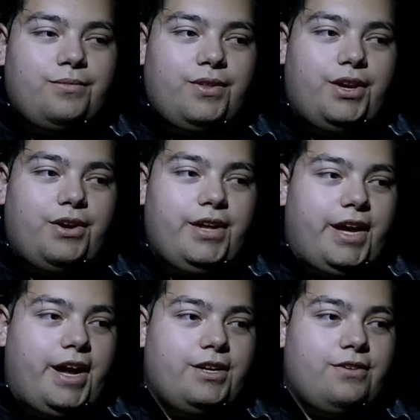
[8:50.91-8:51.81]
near the
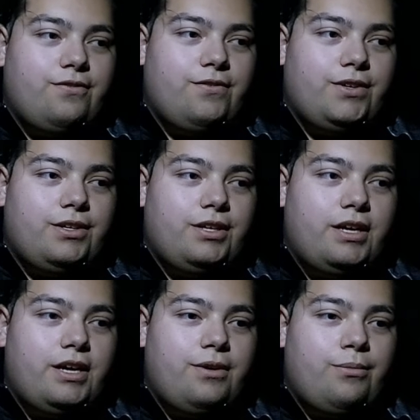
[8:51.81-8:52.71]
end of
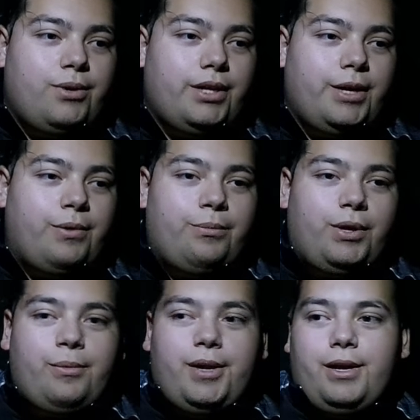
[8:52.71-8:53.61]
it, really,
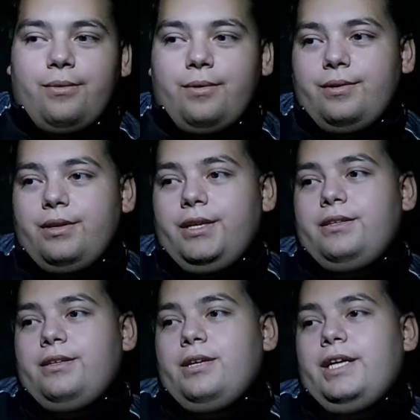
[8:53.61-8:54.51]
when
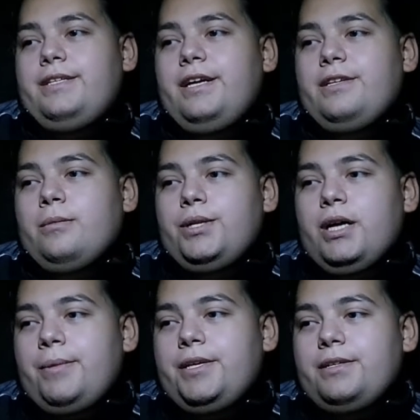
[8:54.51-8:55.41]
I'd say
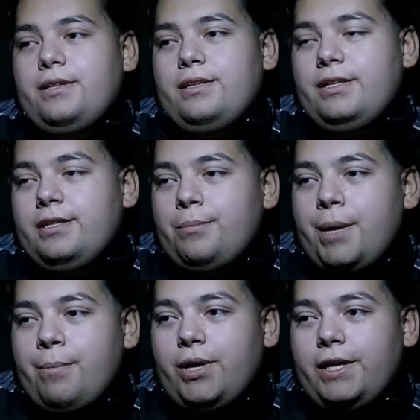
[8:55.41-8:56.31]
sometime in
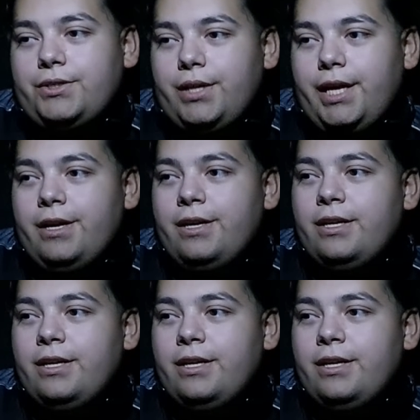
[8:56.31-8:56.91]
September, actually,